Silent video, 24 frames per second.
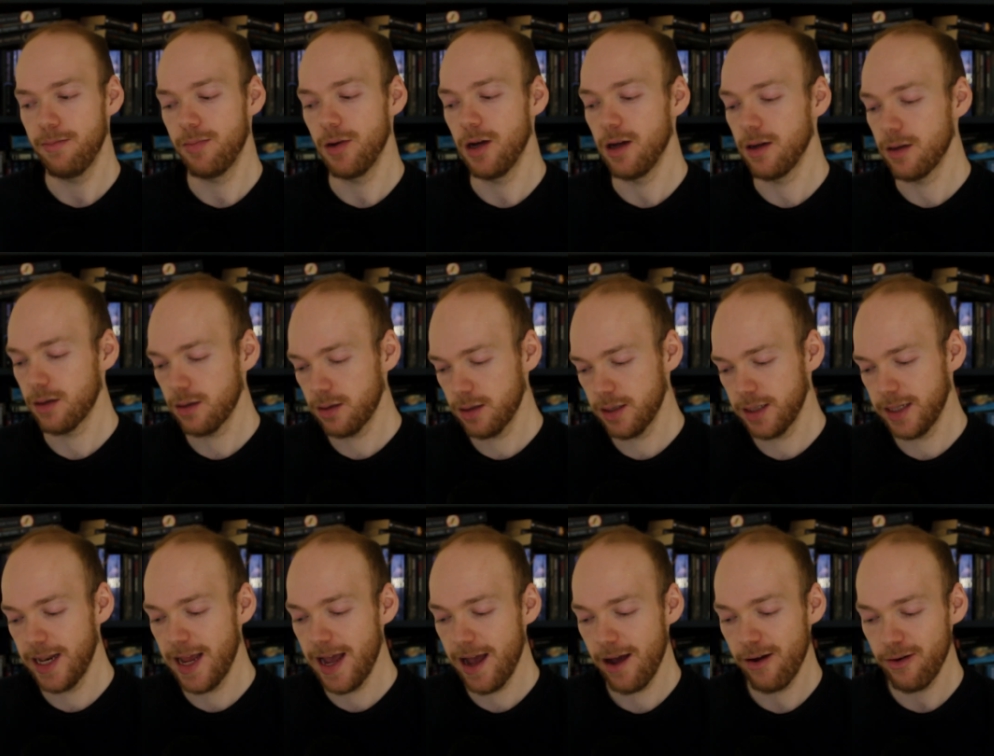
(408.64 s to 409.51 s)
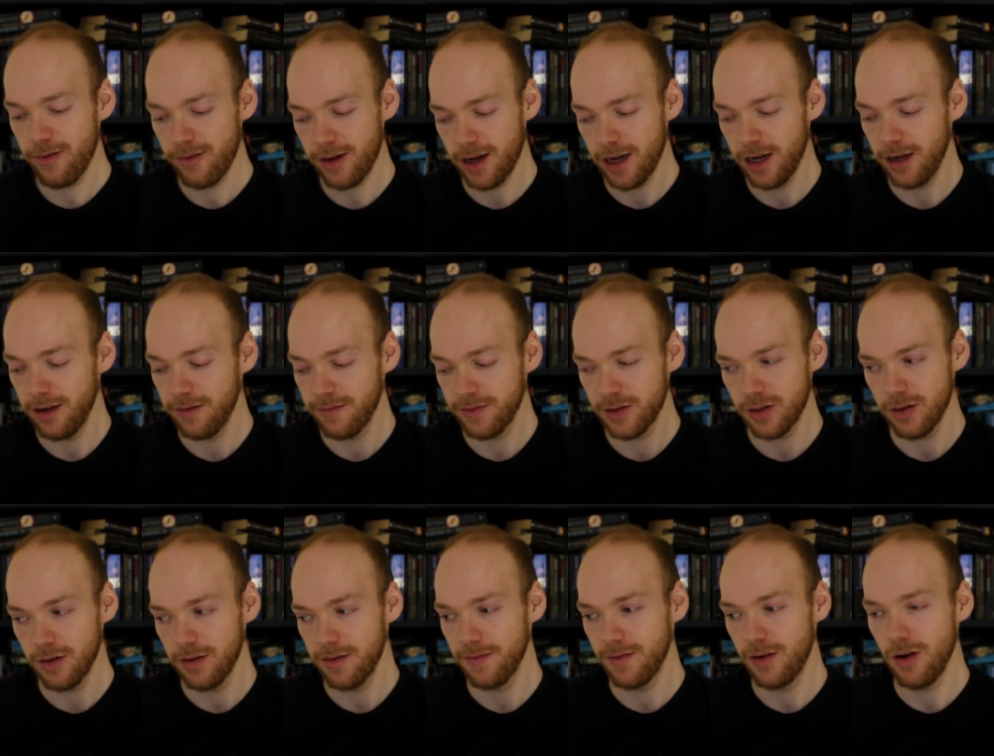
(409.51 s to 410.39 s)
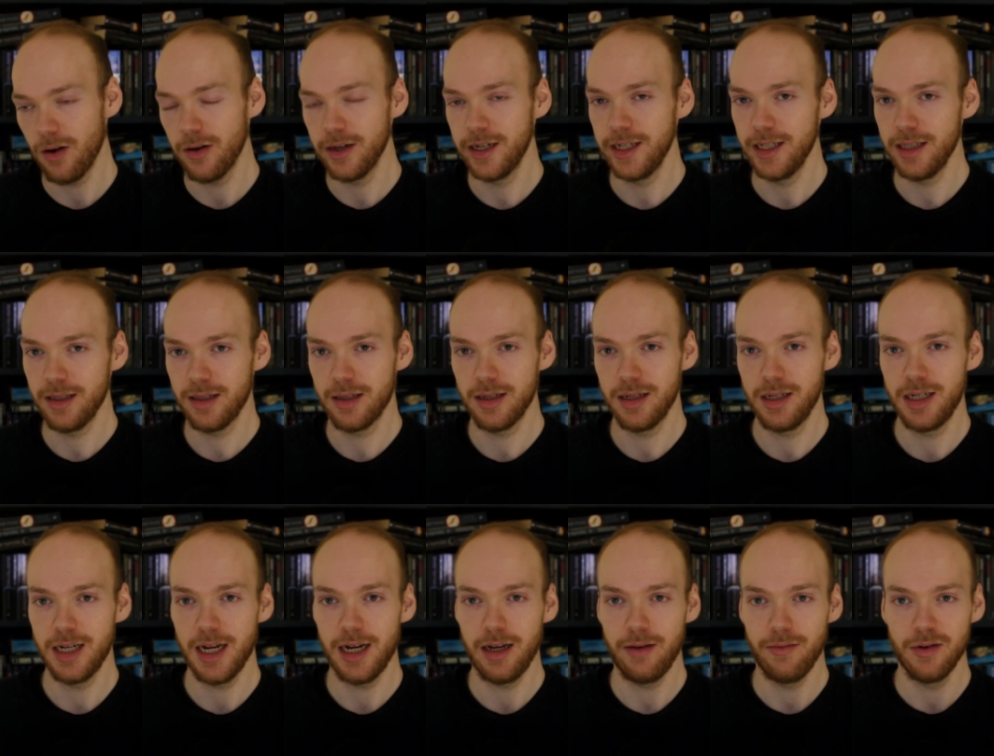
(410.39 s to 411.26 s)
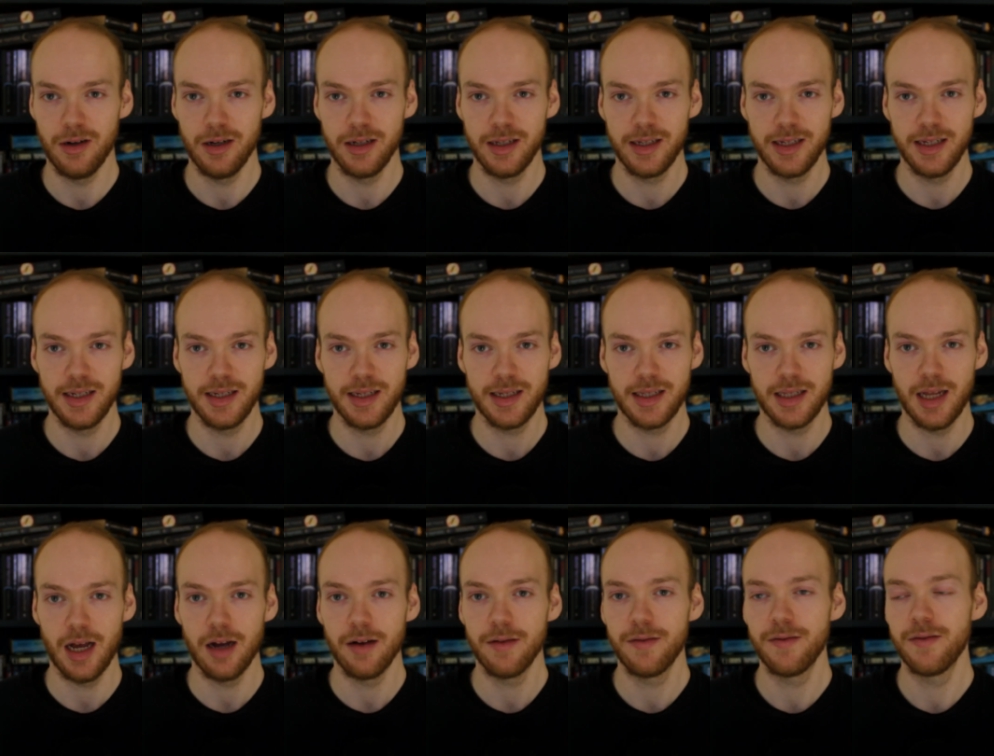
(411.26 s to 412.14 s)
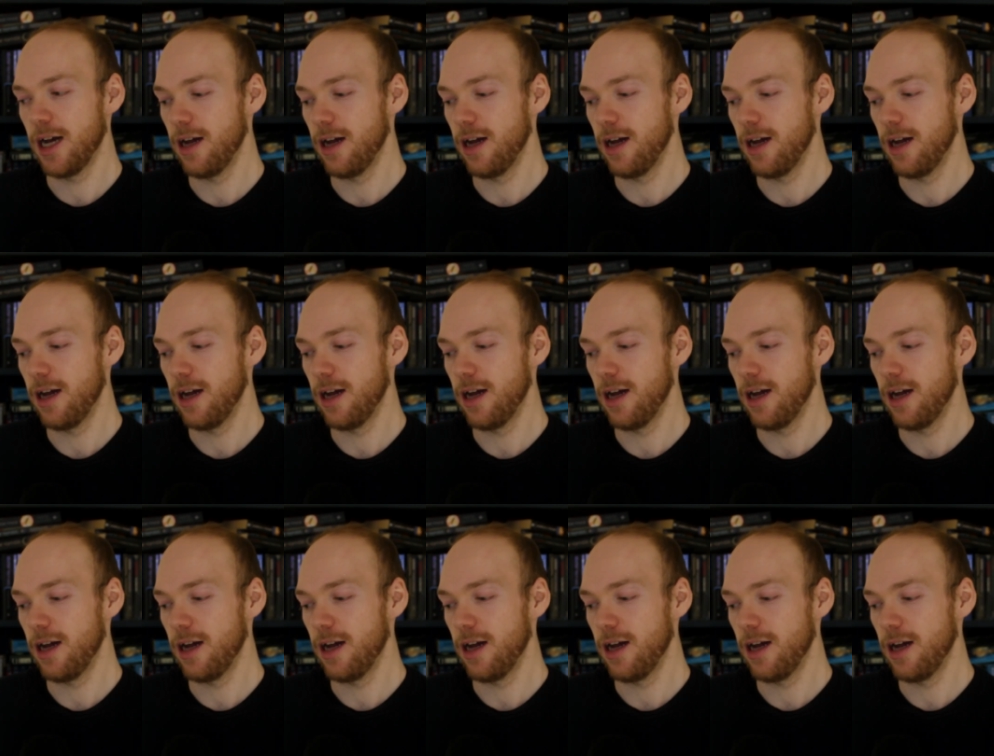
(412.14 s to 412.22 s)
but now I've sort of gotten into Jenny Wirtz's stuff.